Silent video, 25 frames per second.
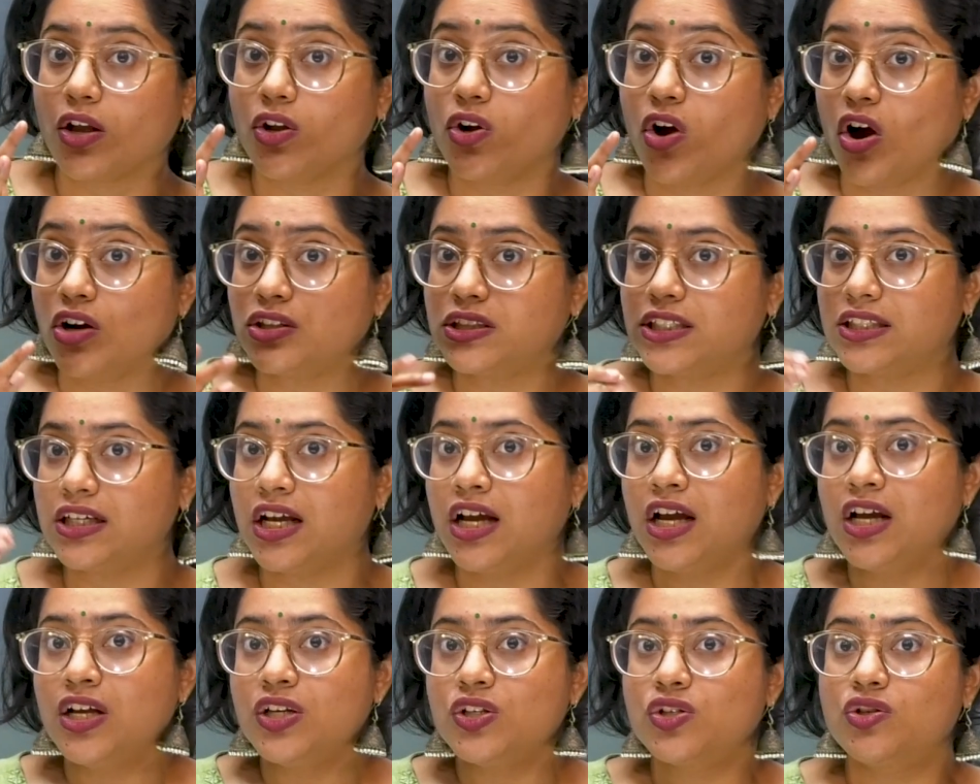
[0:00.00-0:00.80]
got it
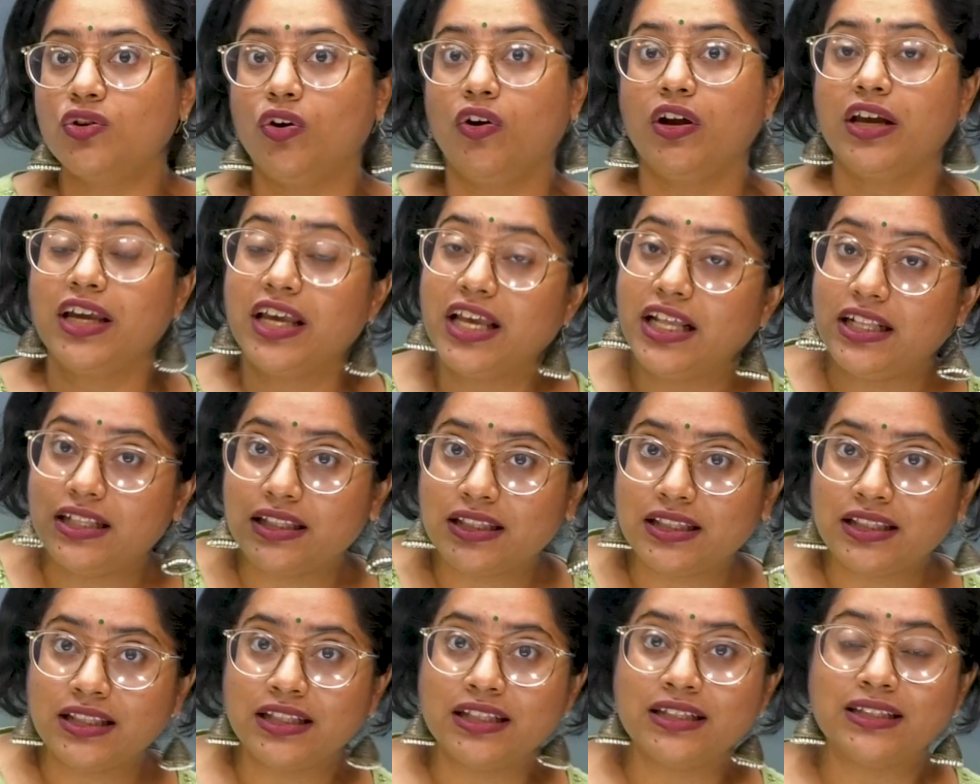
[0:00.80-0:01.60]
so
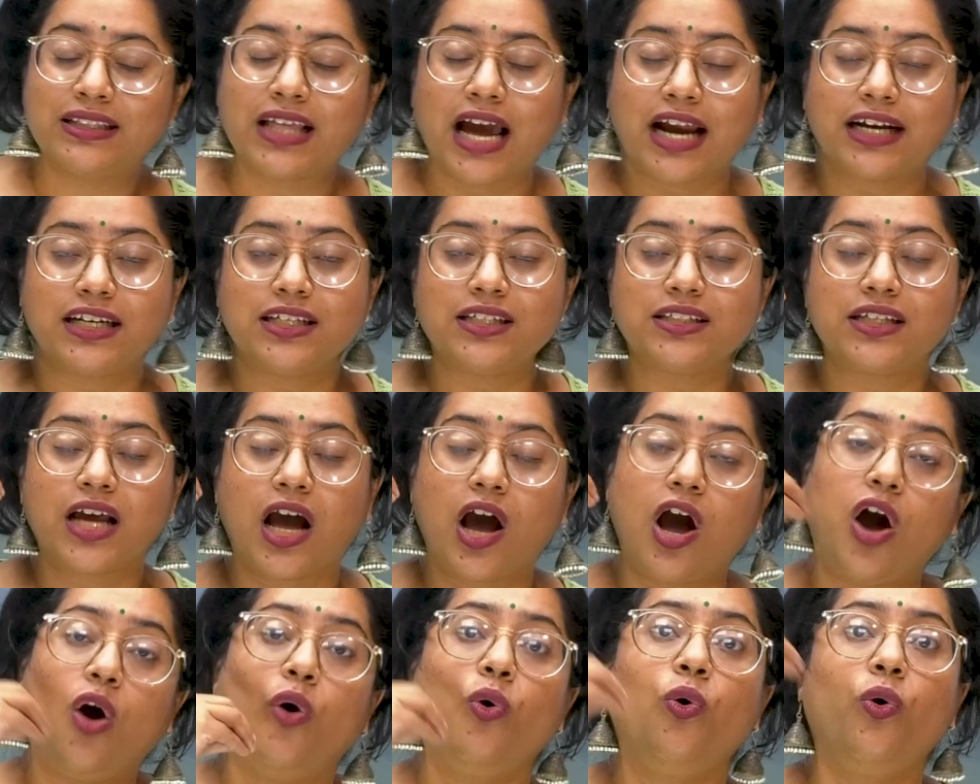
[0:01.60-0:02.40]
in that is
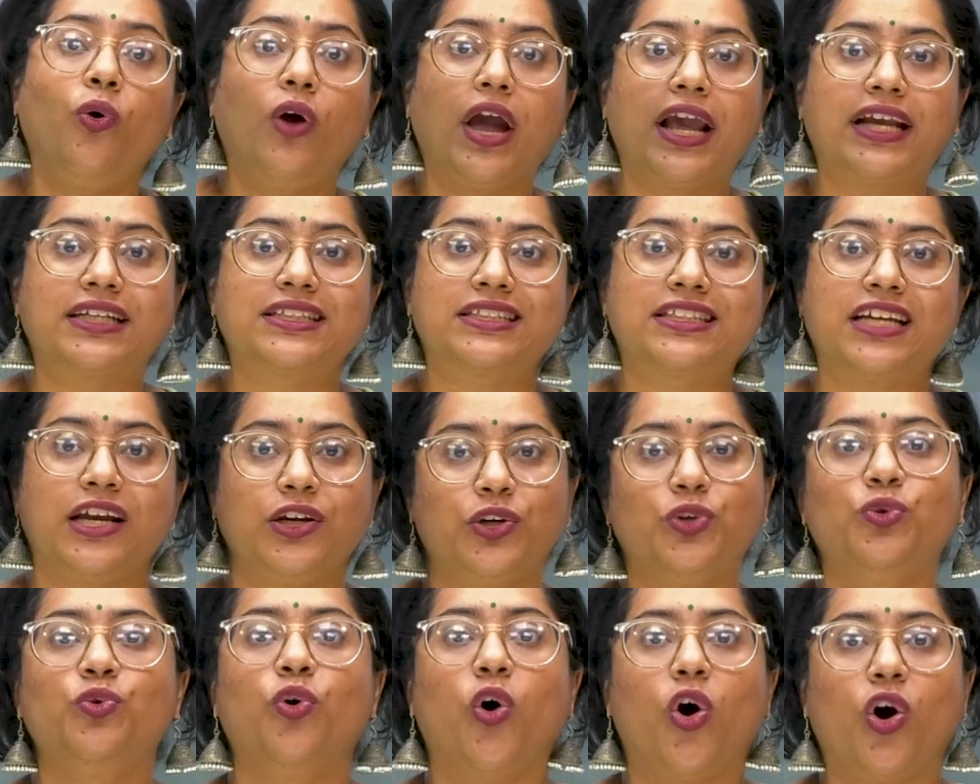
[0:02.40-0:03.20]
how
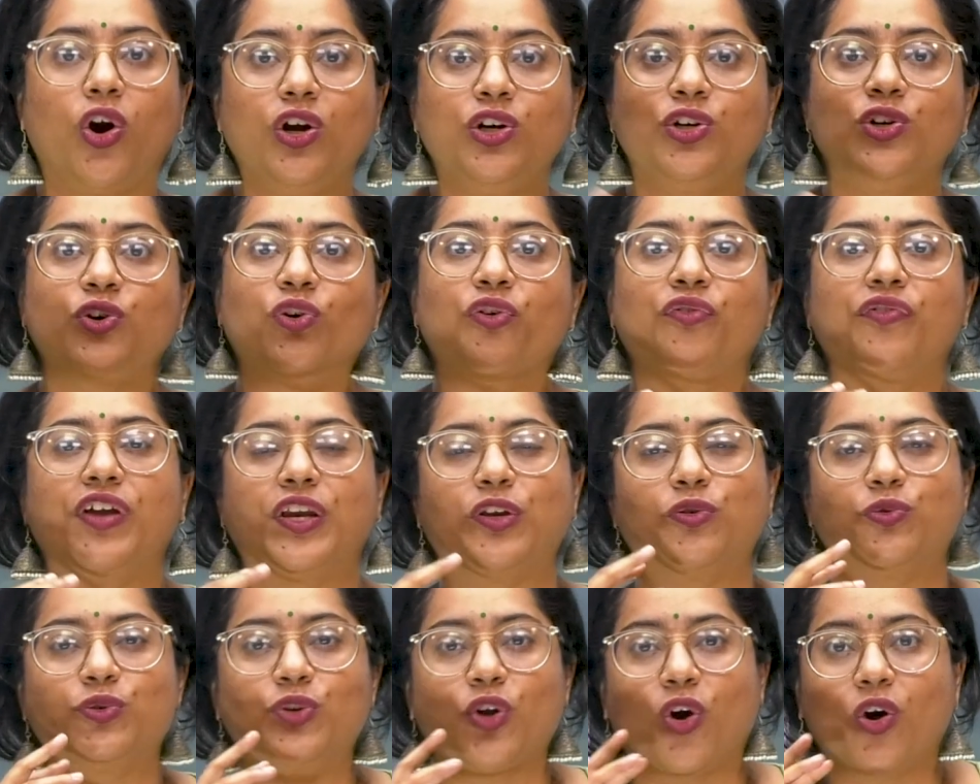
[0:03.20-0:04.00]
extent you all know
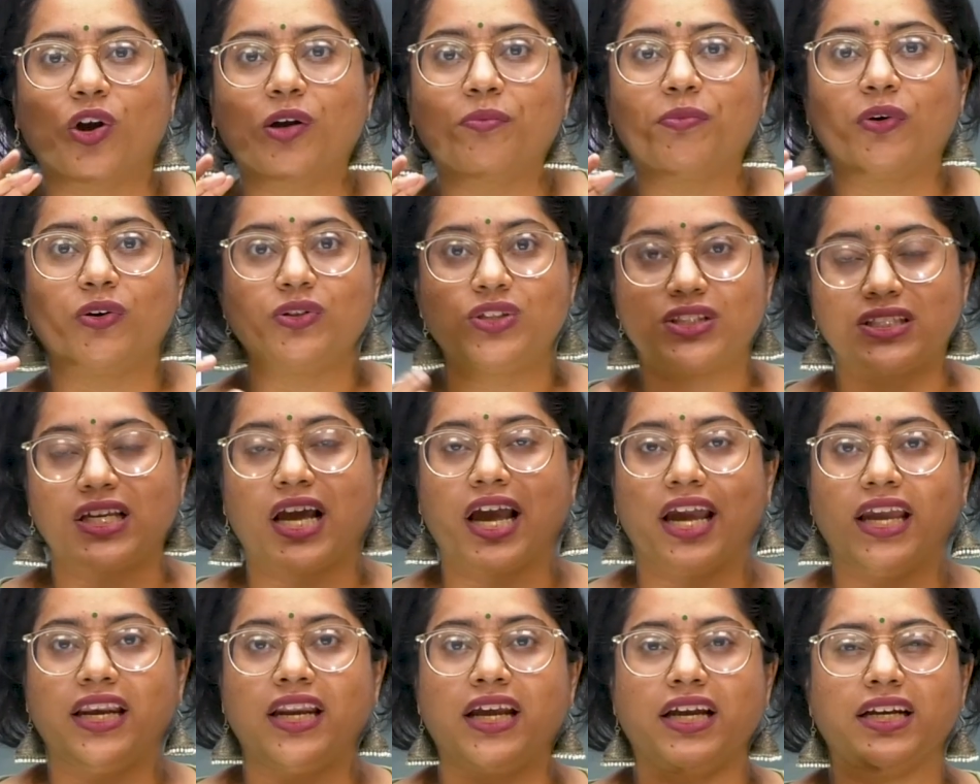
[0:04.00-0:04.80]
when you talk about
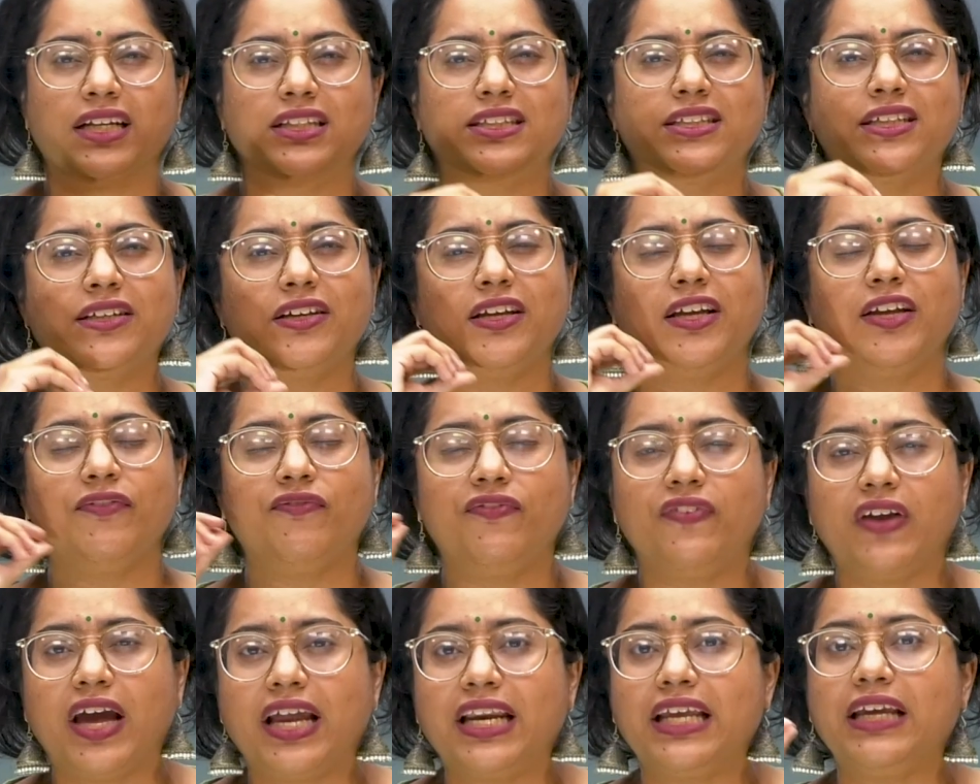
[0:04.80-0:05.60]
cyanide it's a
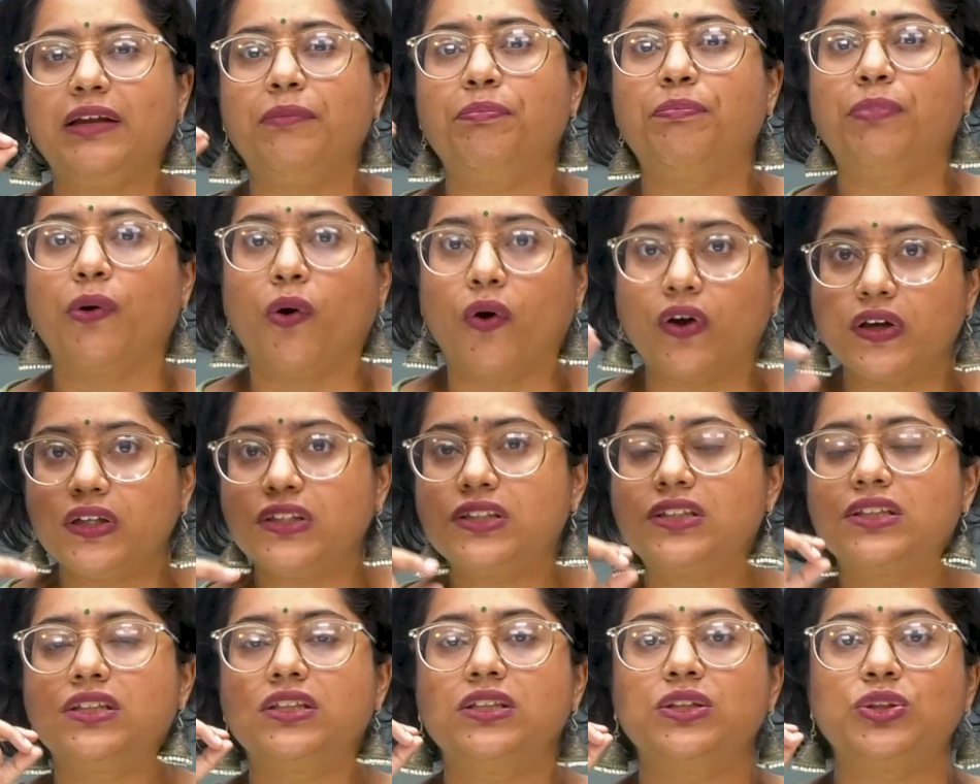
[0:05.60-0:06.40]
very
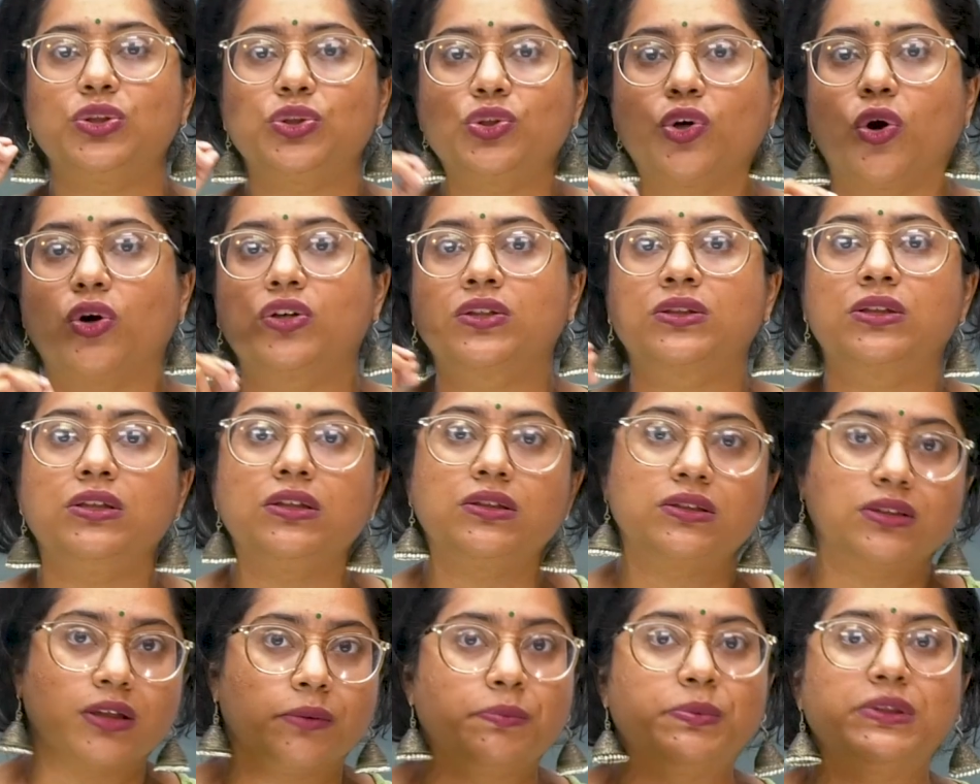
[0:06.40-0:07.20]
poisonous
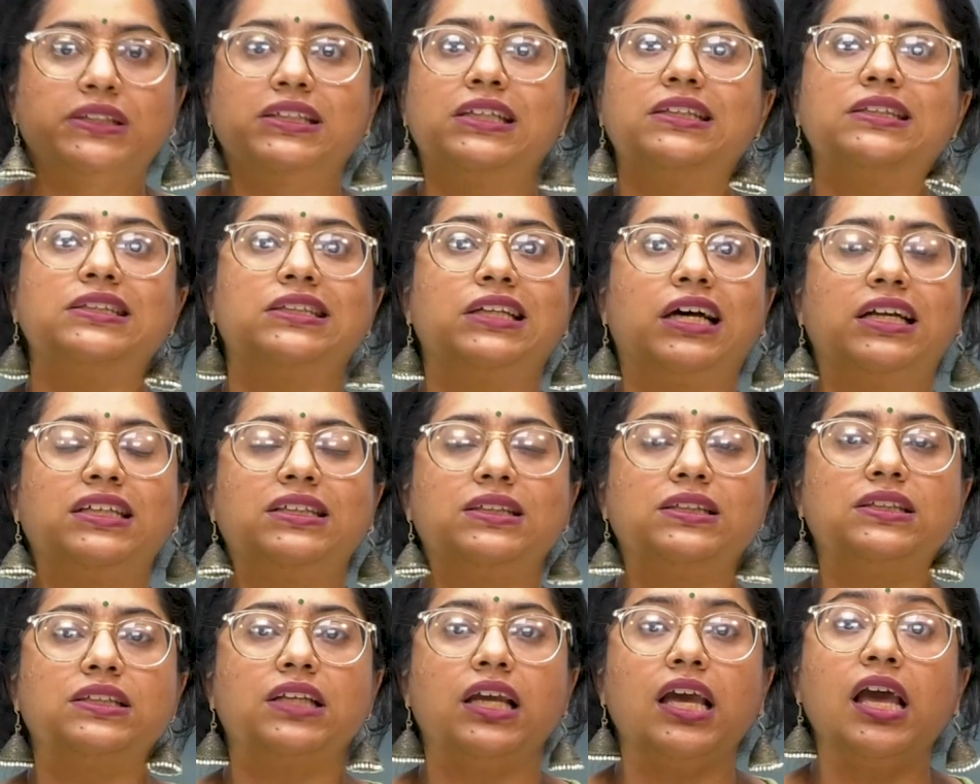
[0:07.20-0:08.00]
toxic substance that
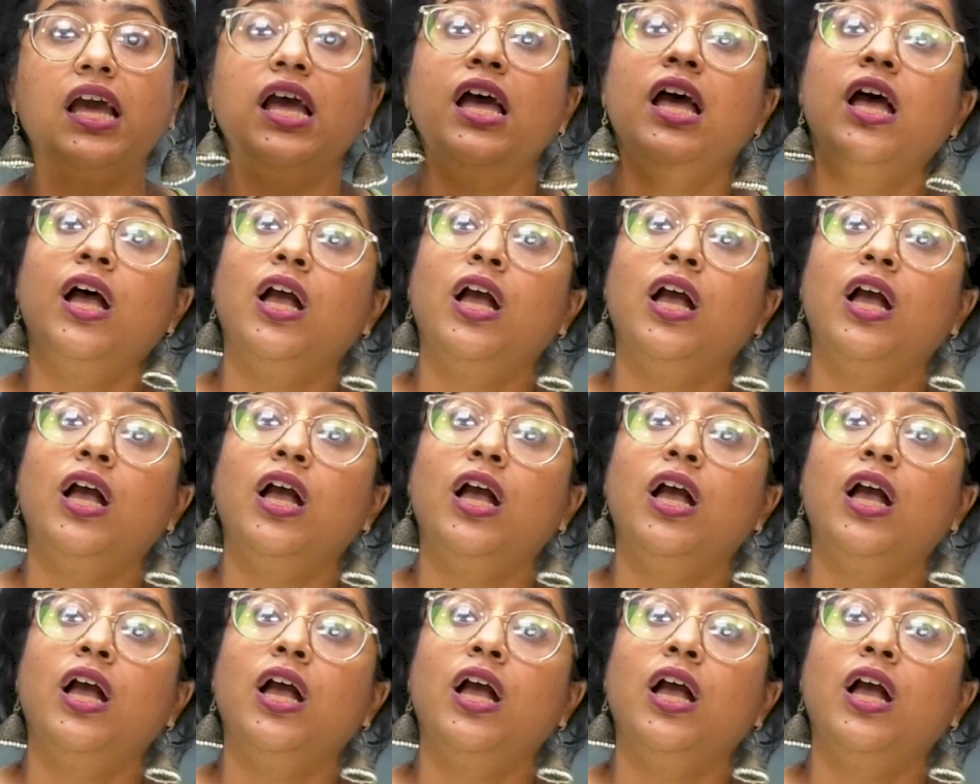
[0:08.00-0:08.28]
is there